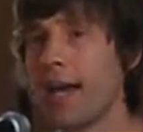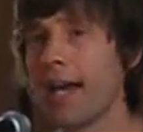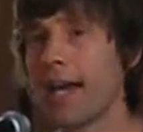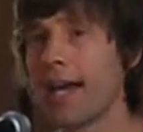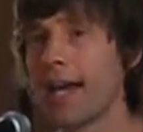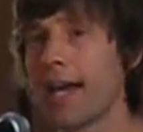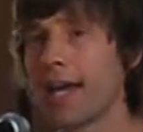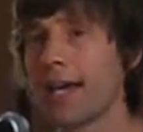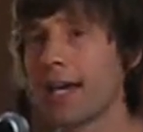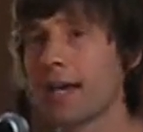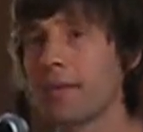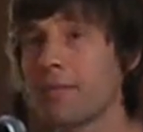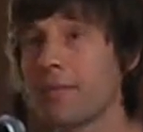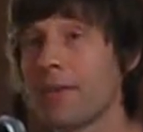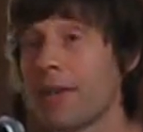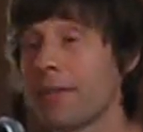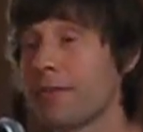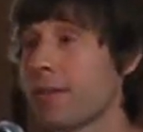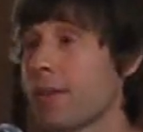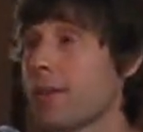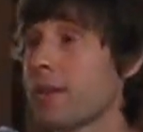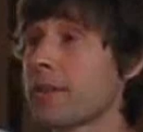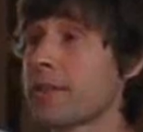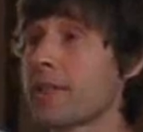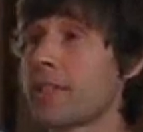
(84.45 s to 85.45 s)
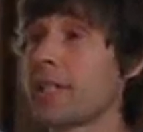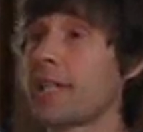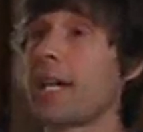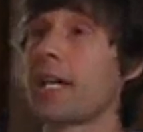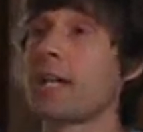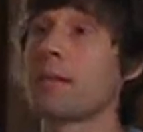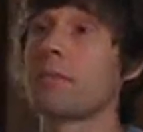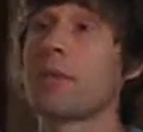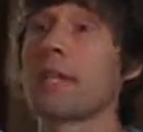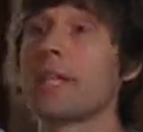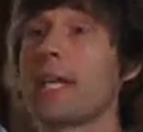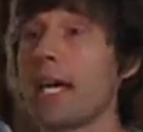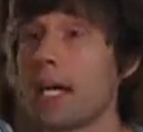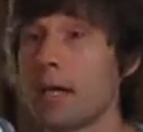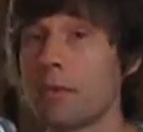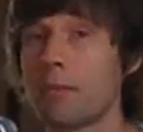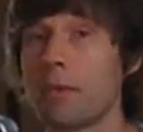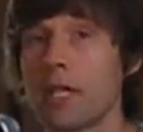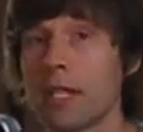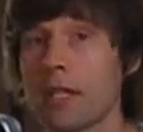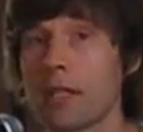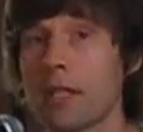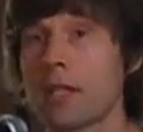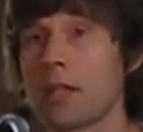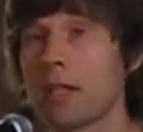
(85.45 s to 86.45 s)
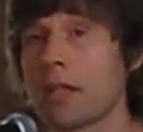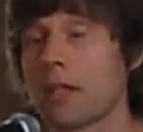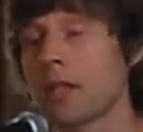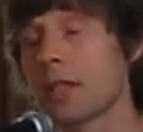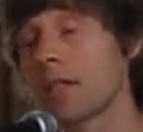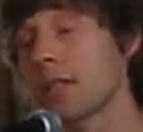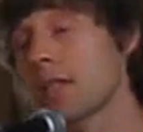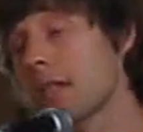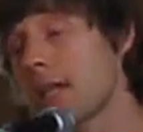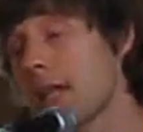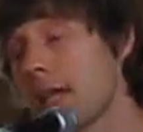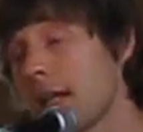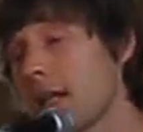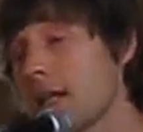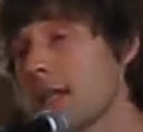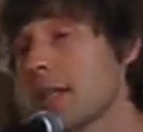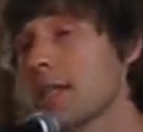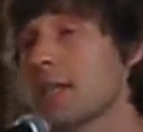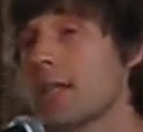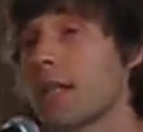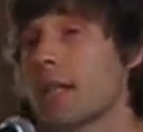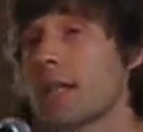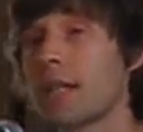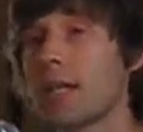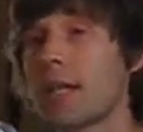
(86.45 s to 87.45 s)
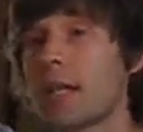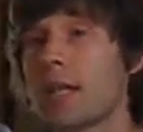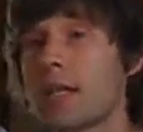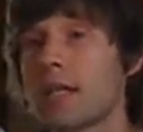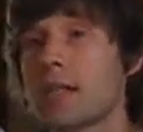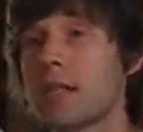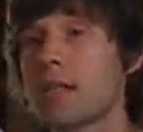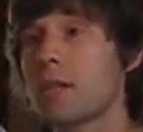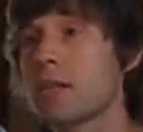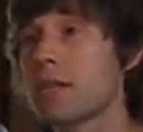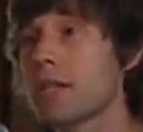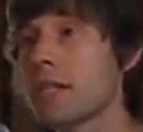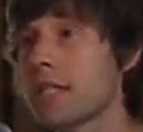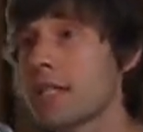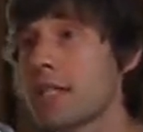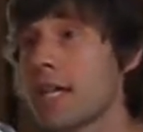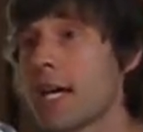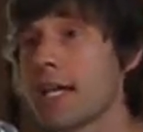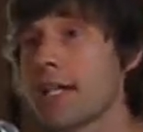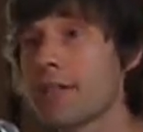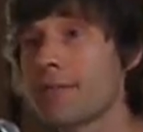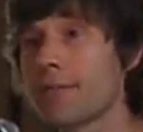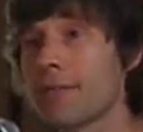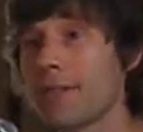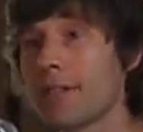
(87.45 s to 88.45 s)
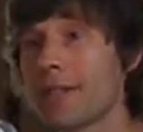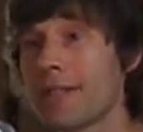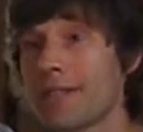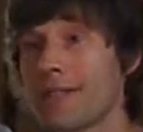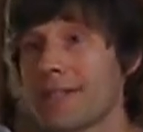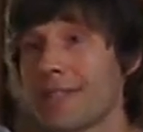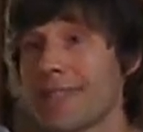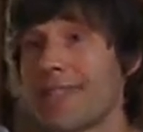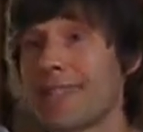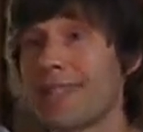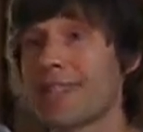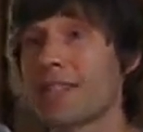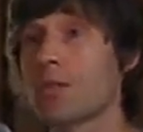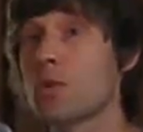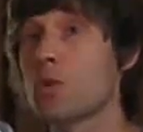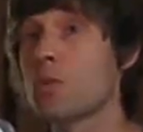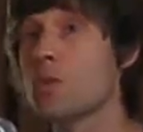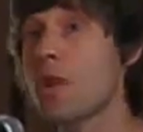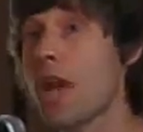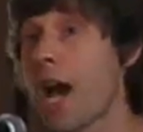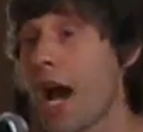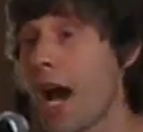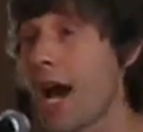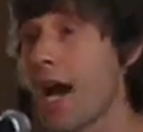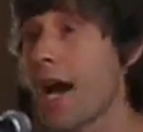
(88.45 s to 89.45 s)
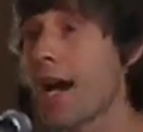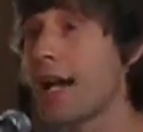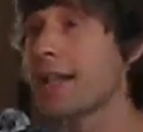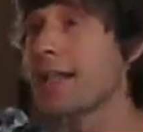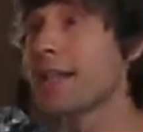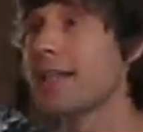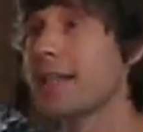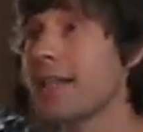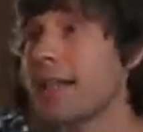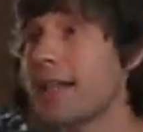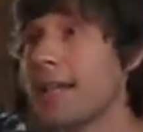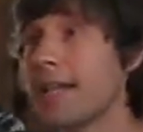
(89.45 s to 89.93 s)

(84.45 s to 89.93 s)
And my folks, again, my dad being a dentist and so successful, he was like, do not